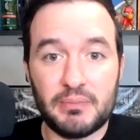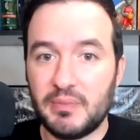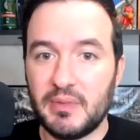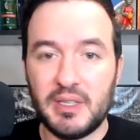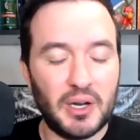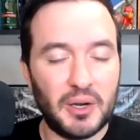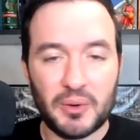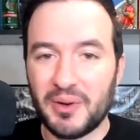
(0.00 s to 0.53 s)
you
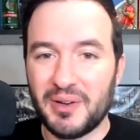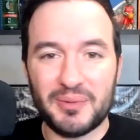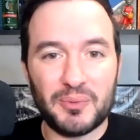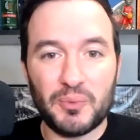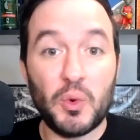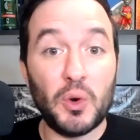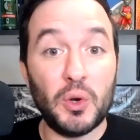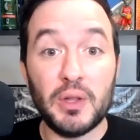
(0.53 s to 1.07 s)
know,
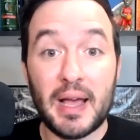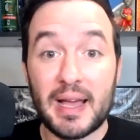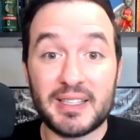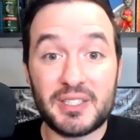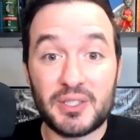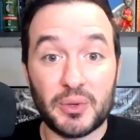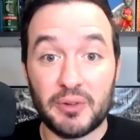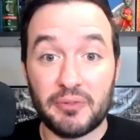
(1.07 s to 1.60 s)
we'll let
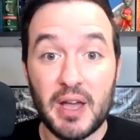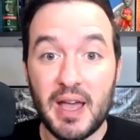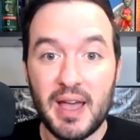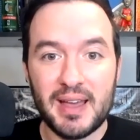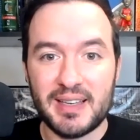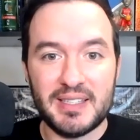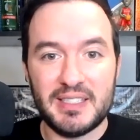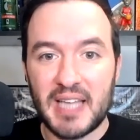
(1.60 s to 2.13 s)
sort of
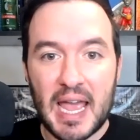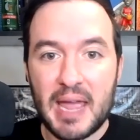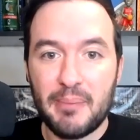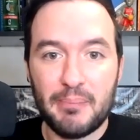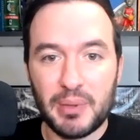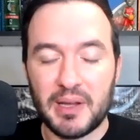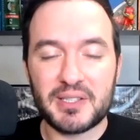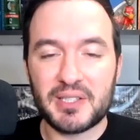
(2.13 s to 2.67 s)
Dame
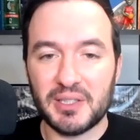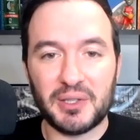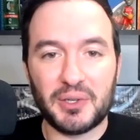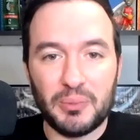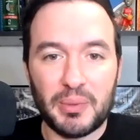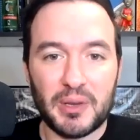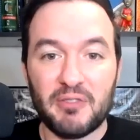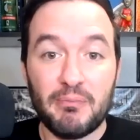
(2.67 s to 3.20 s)
plus a little
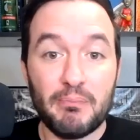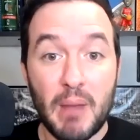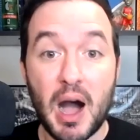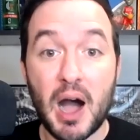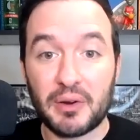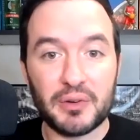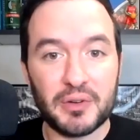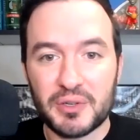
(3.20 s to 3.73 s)
bit of
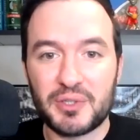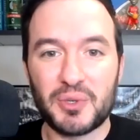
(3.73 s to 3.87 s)
modern